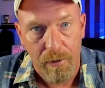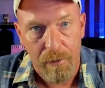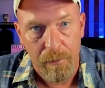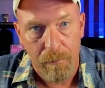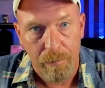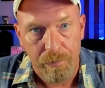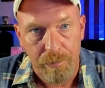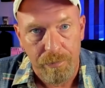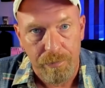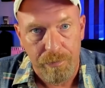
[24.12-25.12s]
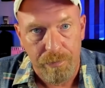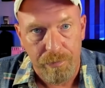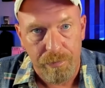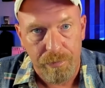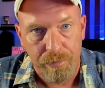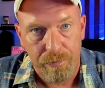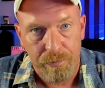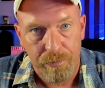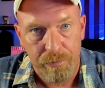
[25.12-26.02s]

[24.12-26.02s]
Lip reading: Nothing is said.